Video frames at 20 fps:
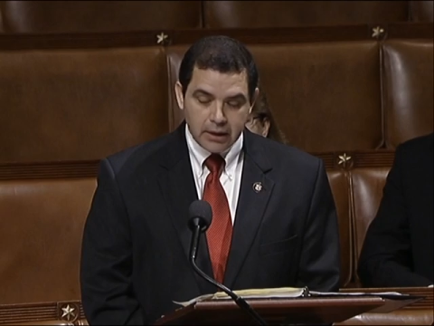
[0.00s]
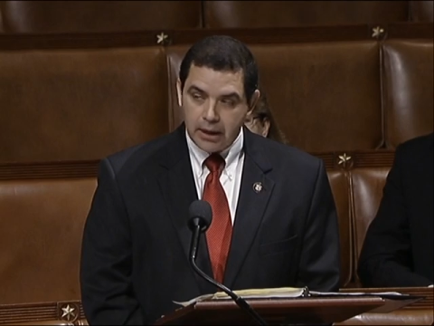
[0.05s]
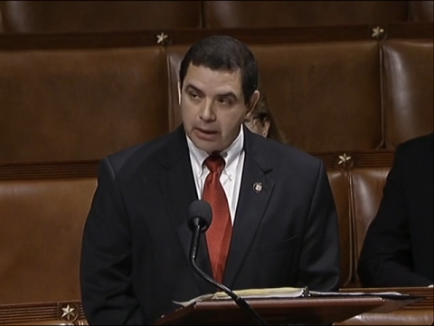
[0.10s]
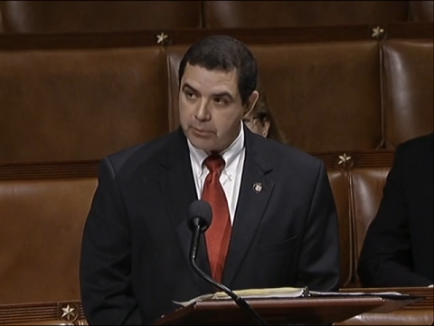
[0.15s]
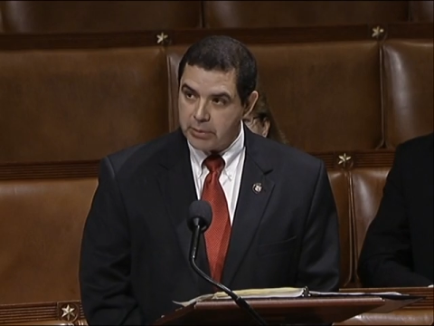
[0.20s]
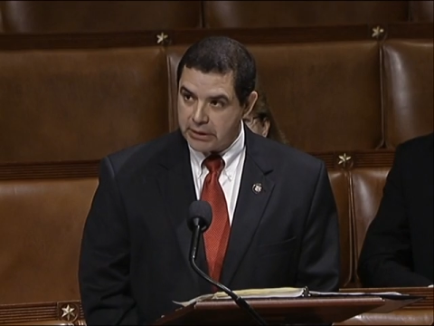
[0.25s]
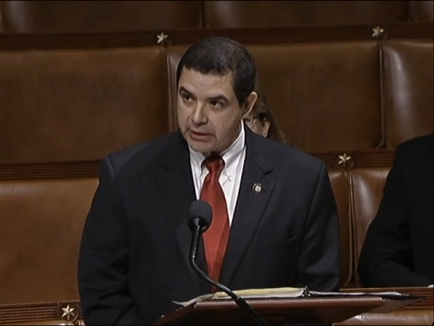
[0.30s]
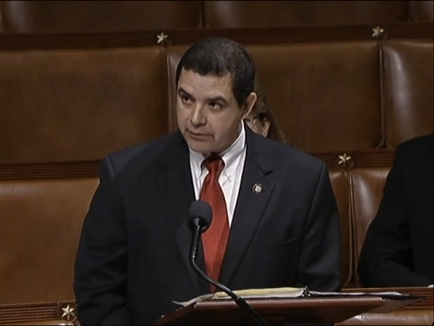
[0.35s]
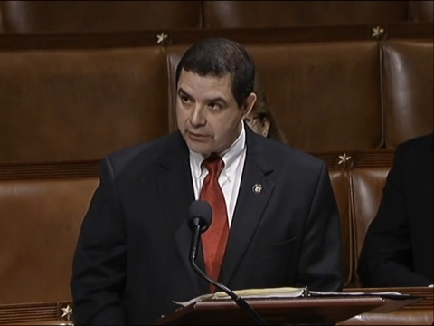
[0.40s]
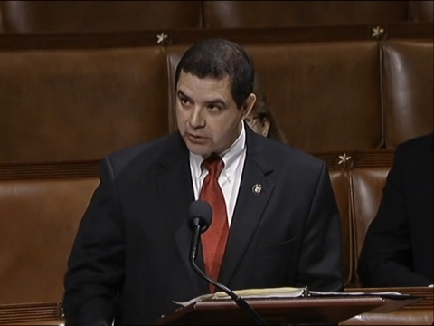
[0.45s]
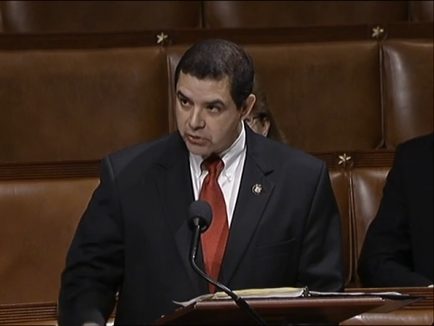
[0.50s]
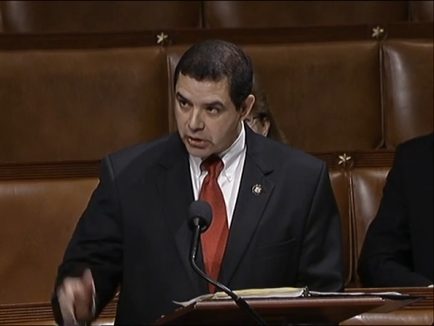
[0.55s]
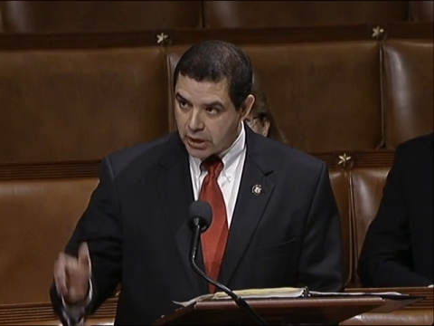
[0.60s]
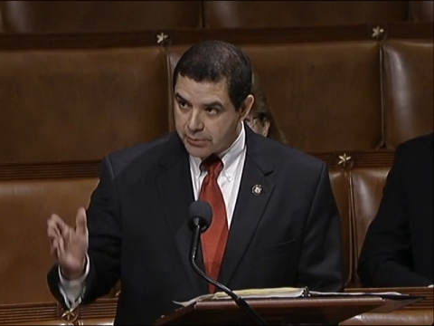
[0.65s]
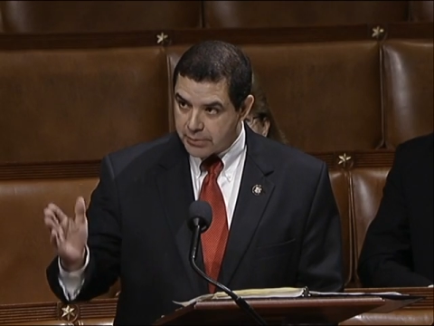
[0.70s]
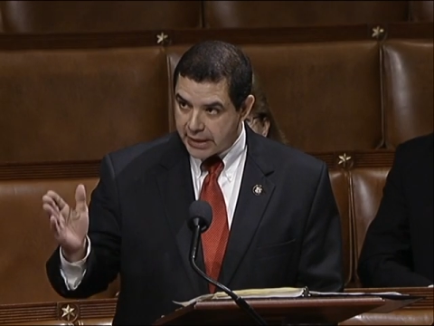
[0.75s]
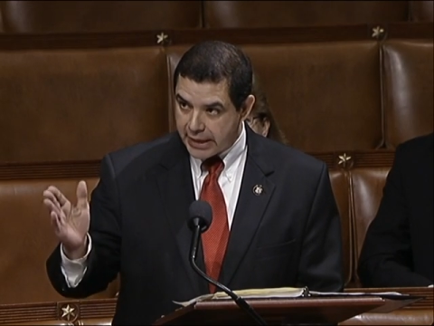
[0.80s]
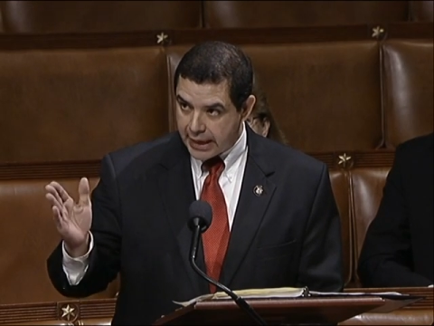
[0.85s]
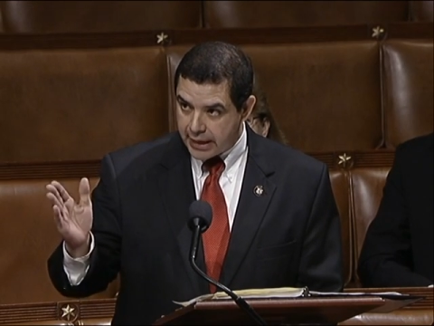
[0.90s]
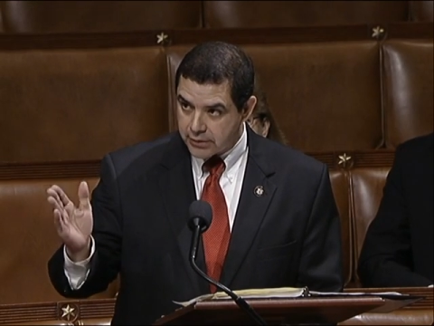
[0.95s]
I believe the
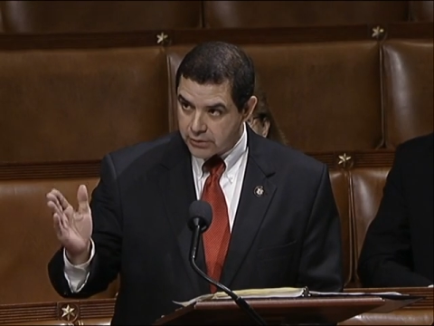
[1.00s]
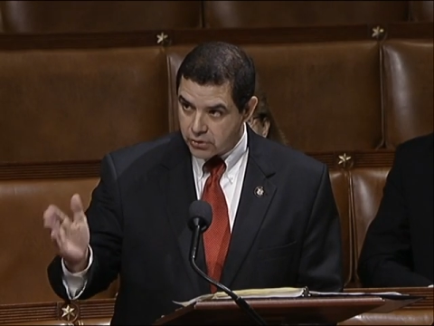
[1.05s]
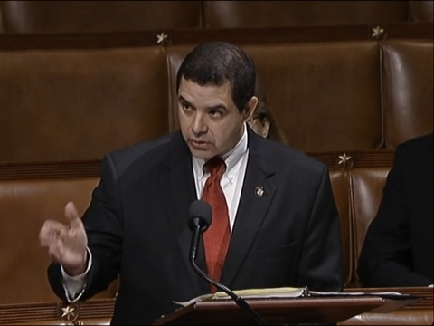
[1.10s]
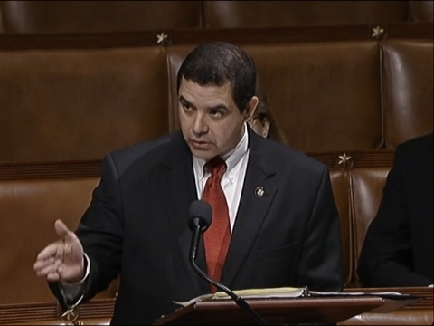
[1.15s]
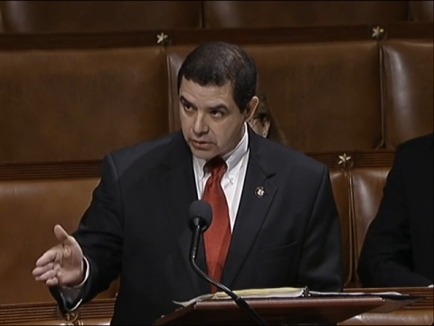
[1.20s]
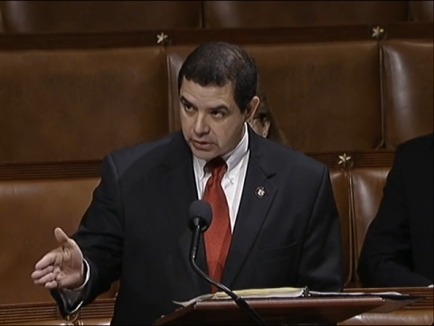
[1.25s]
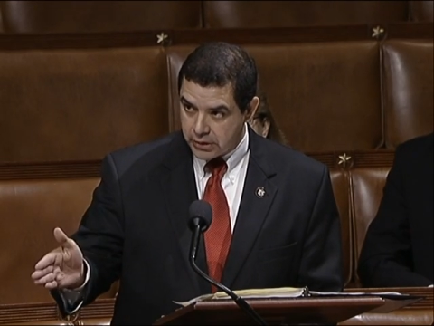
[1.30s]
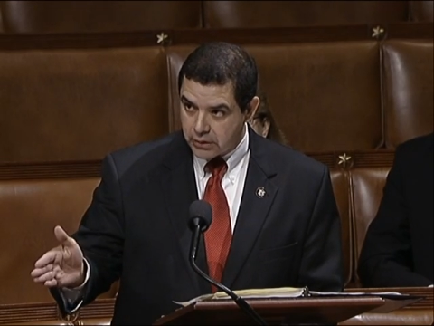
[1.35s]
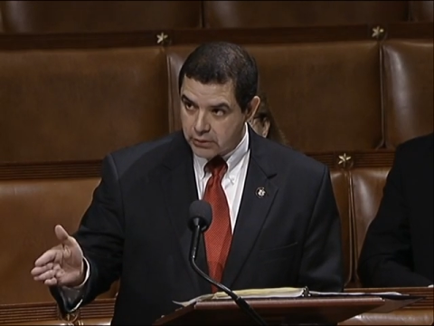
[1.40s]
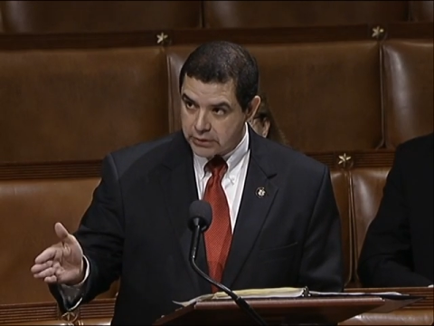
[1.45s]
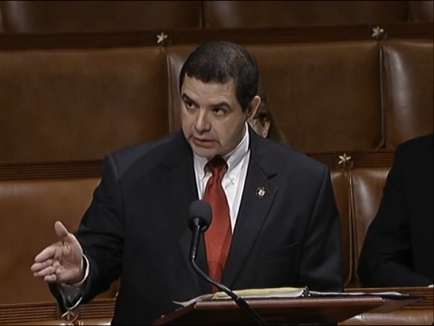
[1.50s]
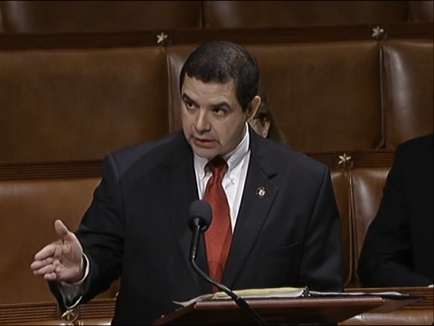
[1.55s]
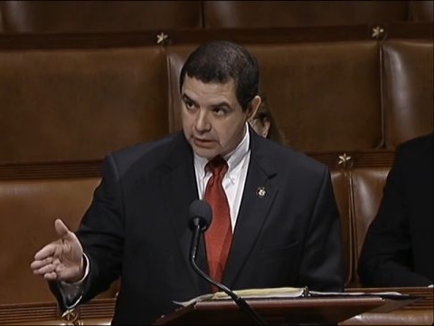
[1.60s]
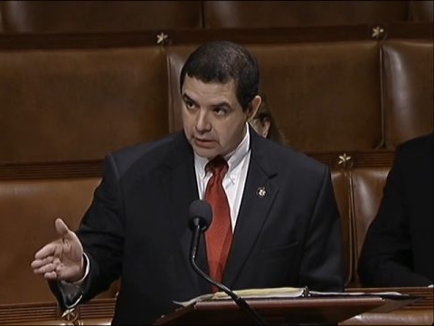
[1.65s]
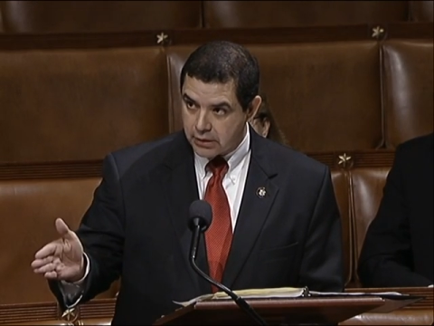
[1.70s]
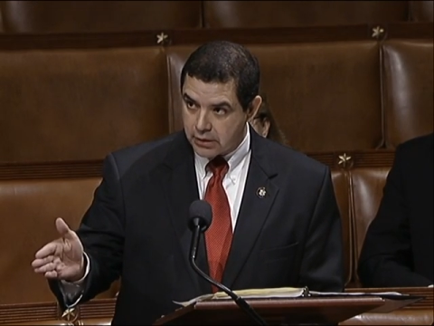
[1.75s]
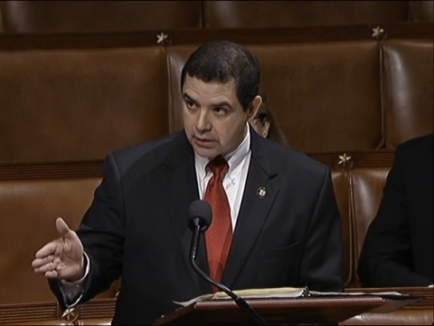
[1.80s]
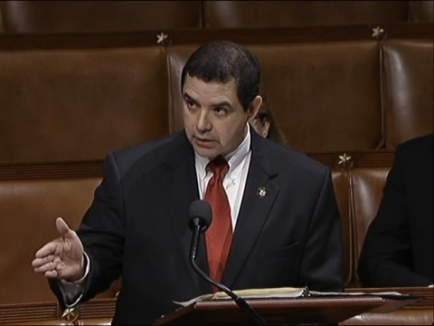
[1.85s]
gentleman has yielded.